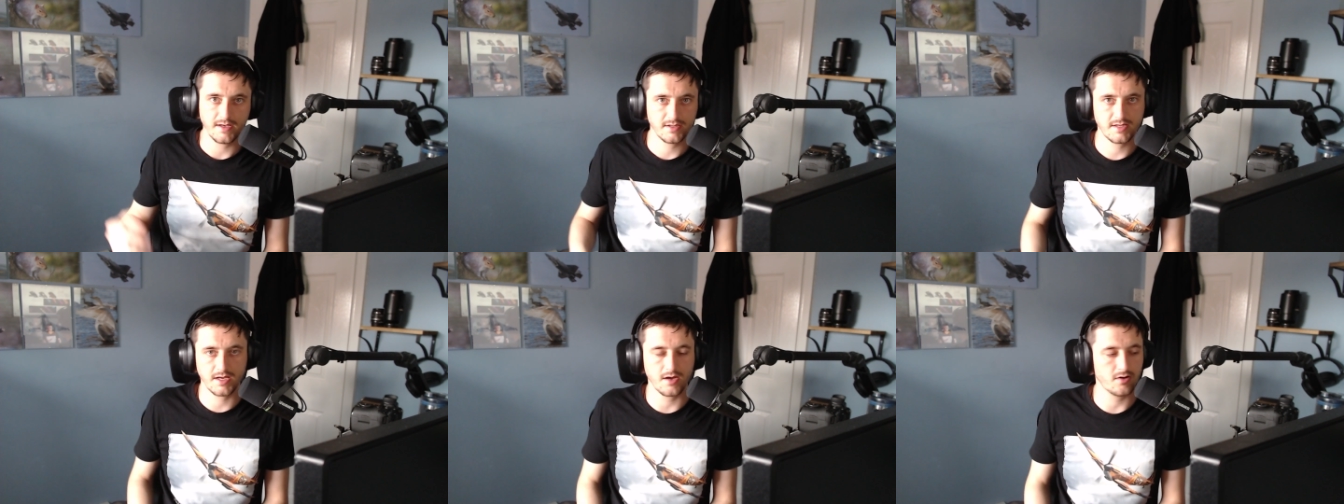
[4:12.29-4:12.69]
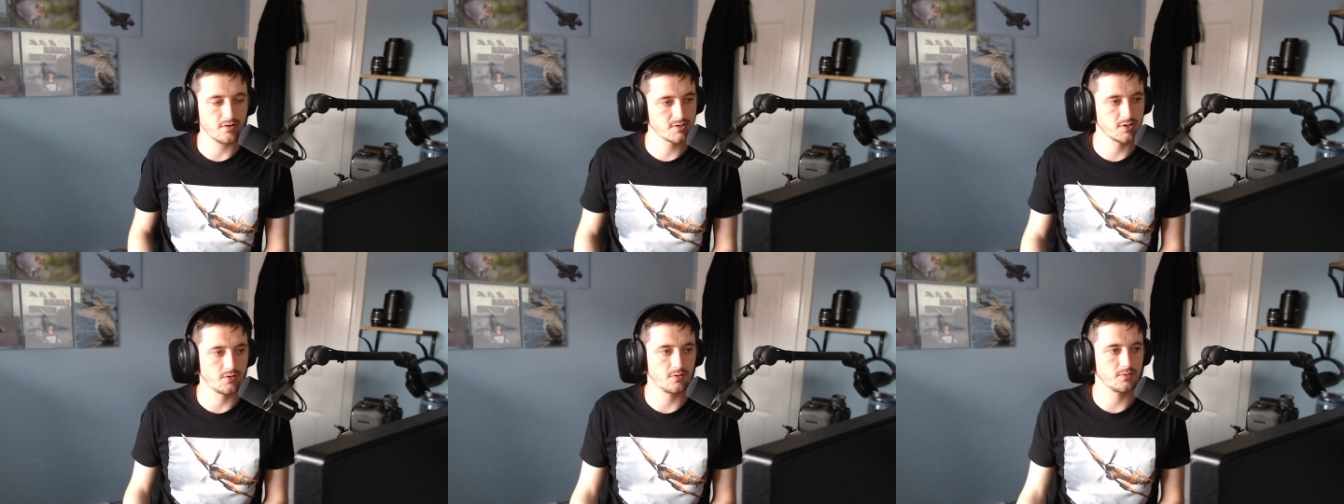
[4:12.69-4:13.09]

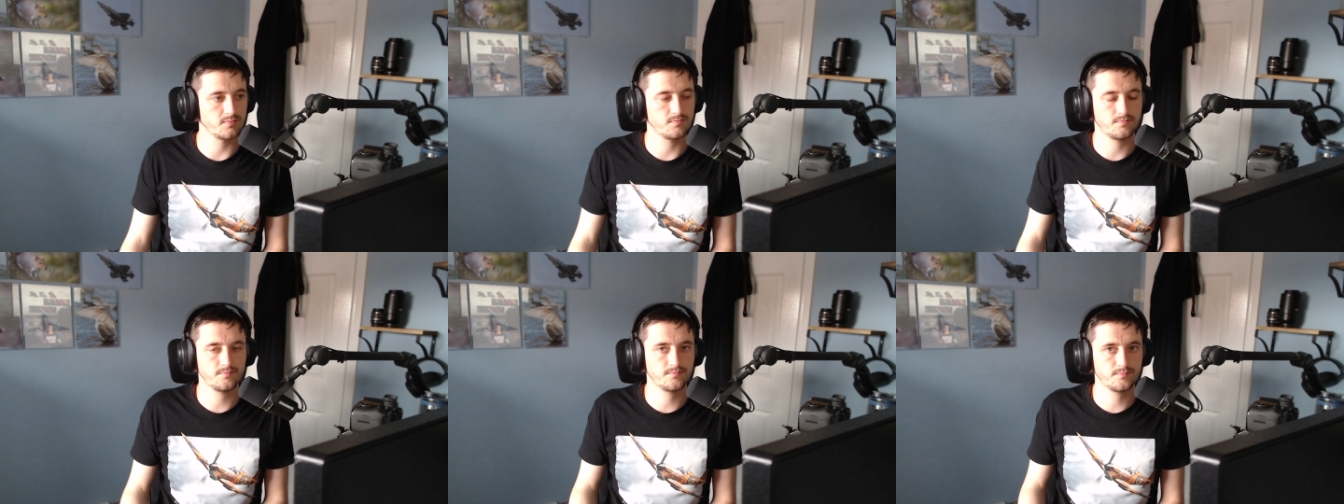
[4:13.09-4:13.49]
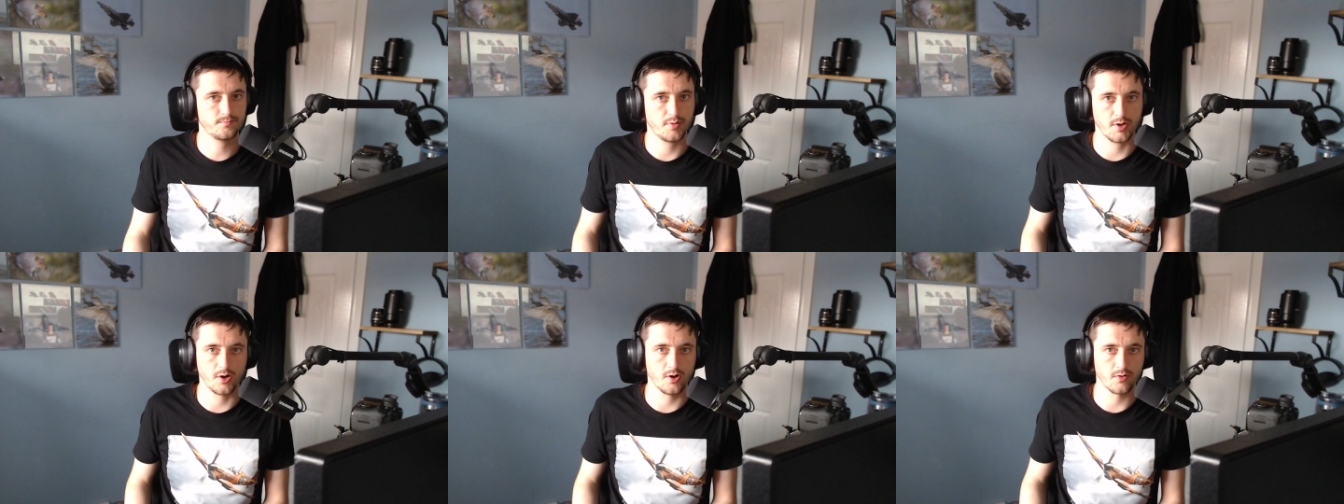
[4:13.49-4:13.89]
DxO
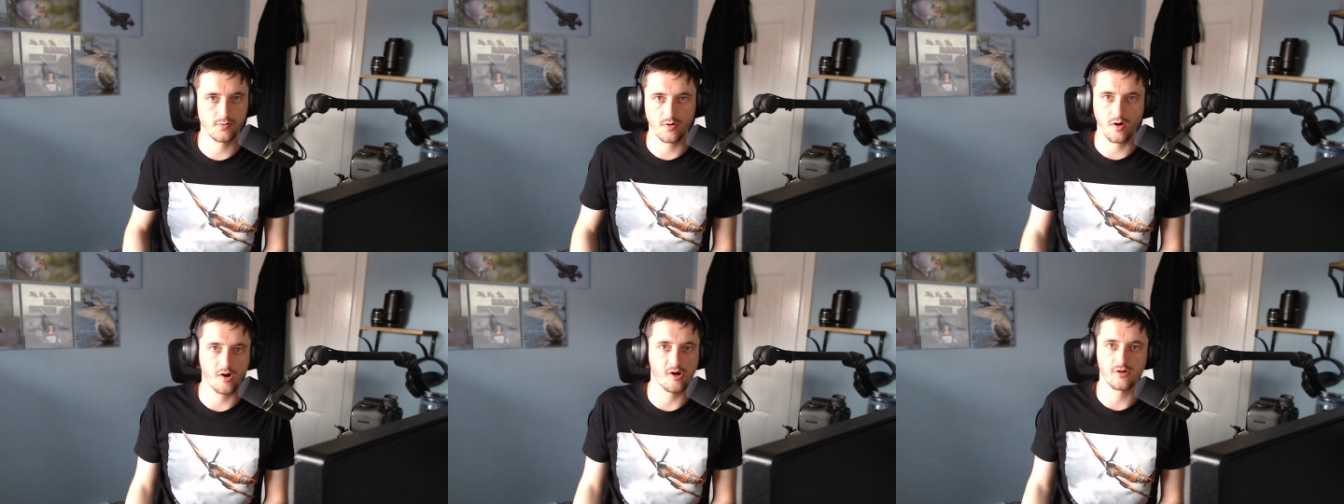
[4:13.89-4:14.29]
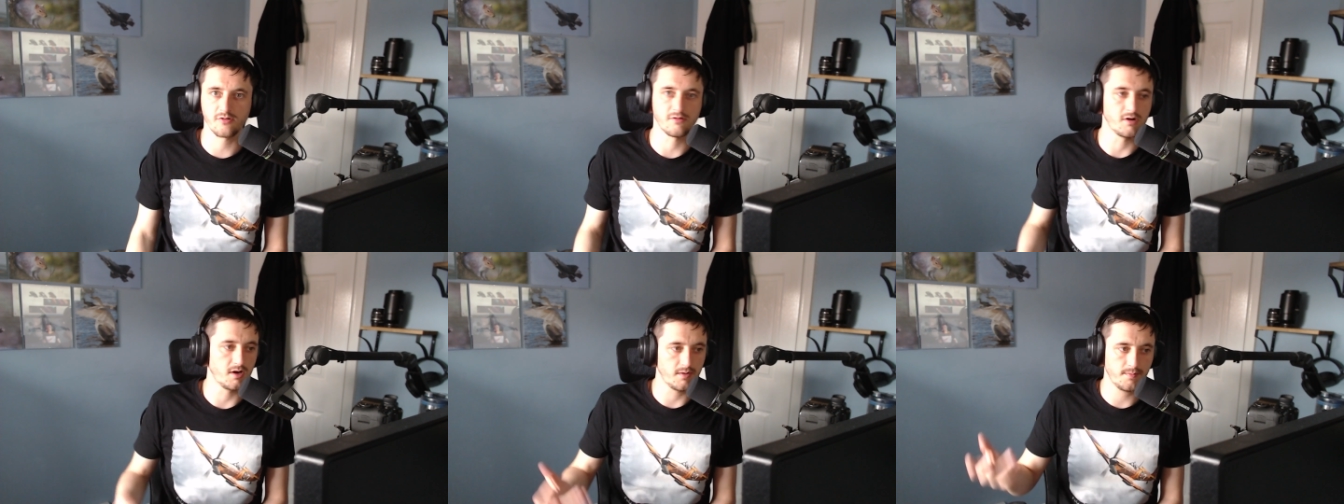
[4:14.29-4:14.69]
Pure Raw
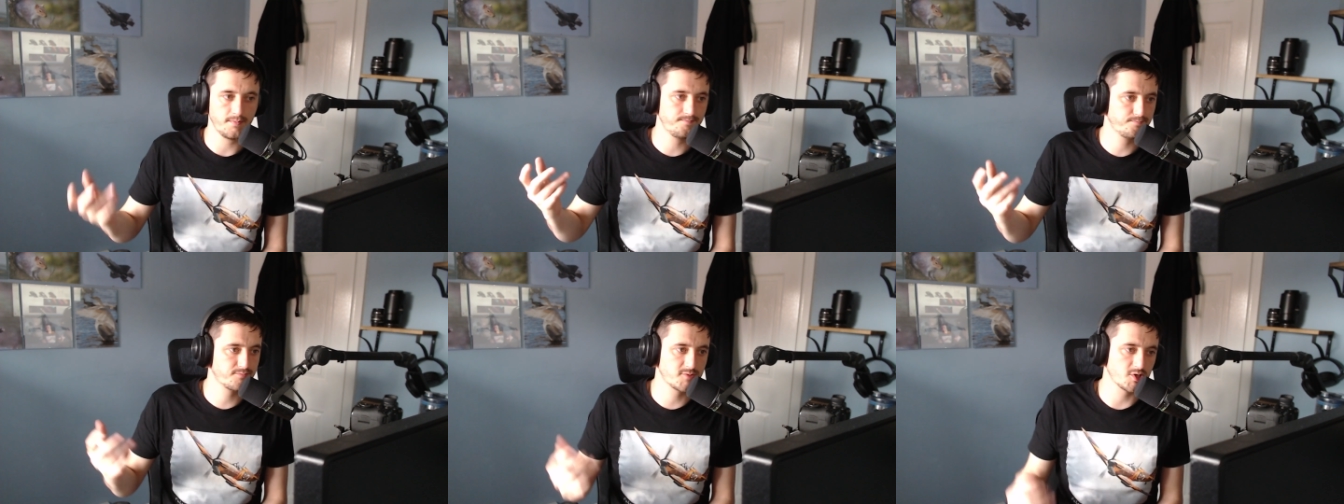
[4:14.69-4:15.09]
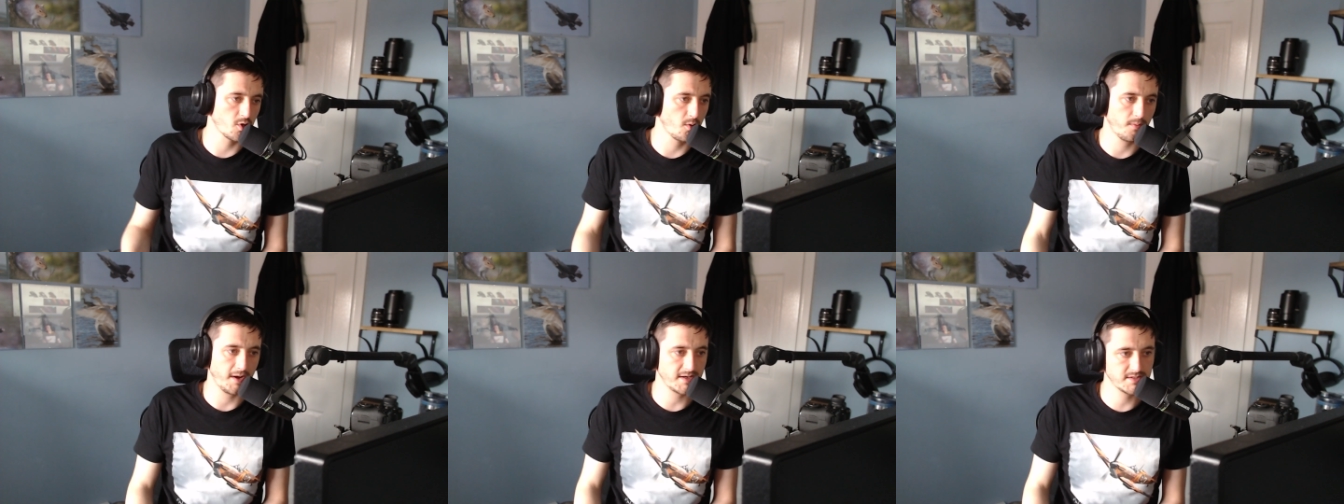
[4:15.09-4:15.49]
or
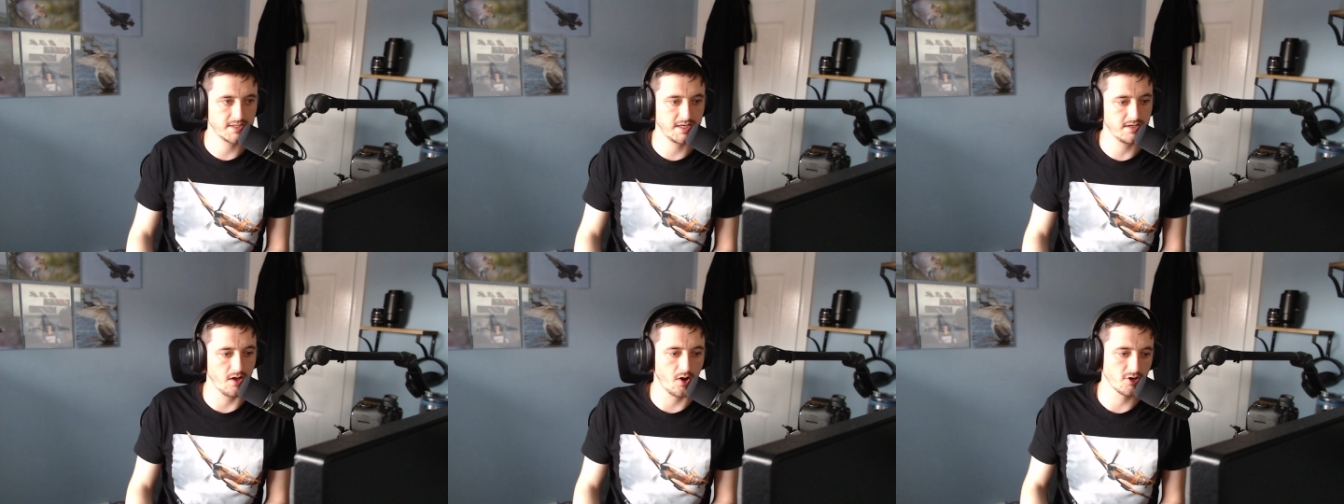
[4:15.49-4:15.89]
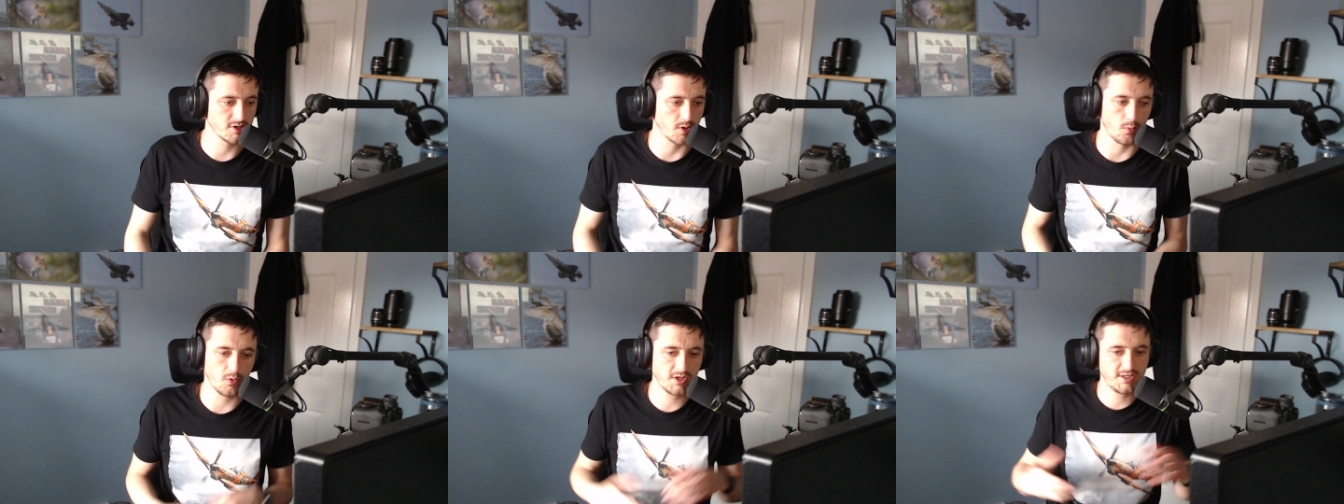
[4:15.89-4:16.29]
Topaz Denoise
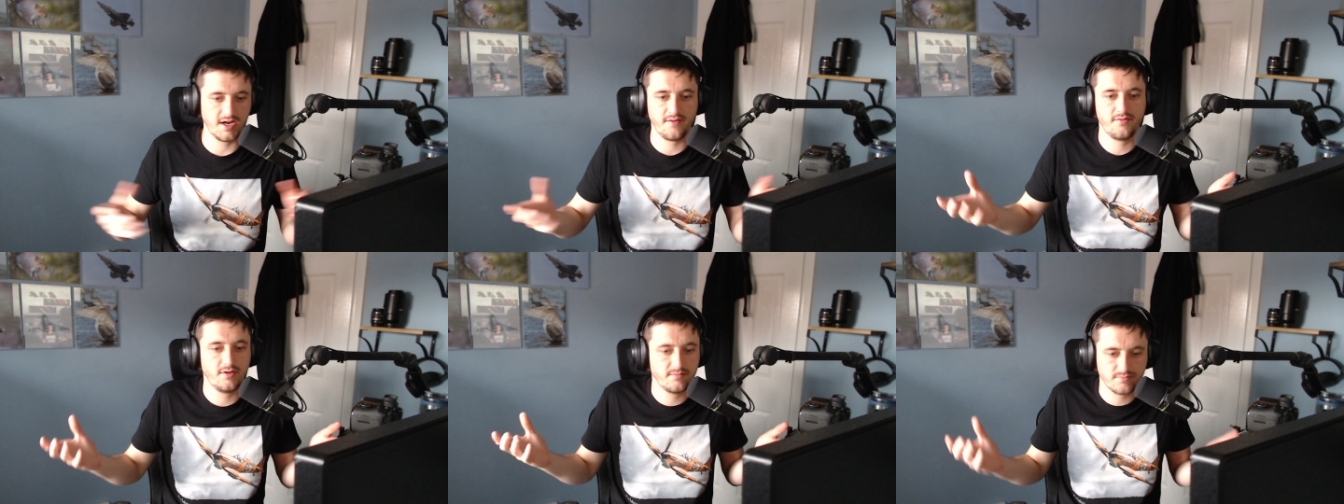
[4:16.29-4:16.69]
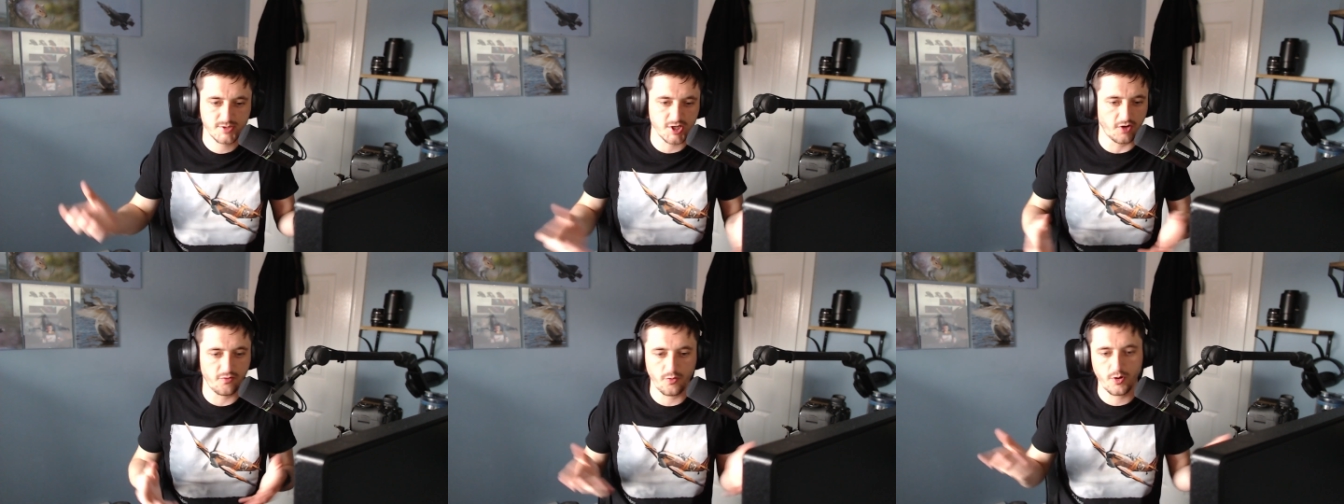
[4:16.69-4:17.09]
or whichever
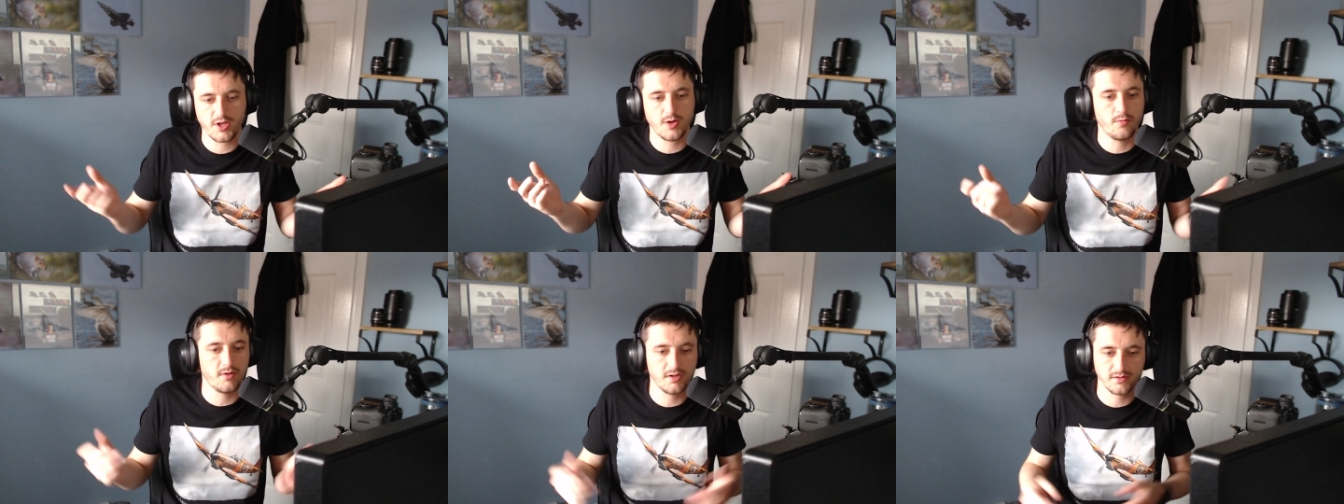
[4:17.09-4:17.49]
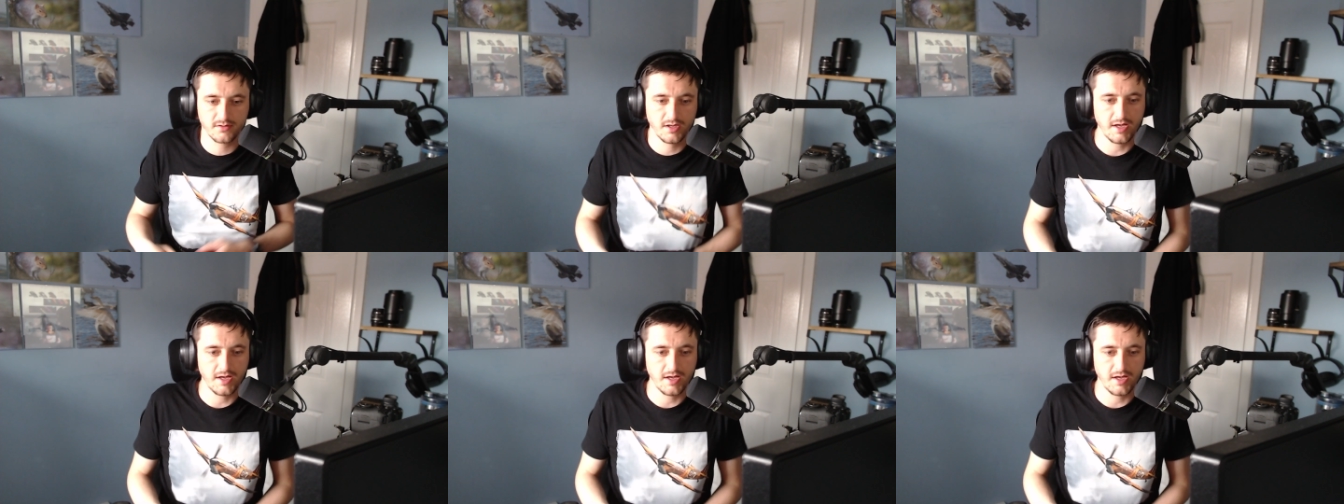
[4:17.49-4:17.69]
software you want,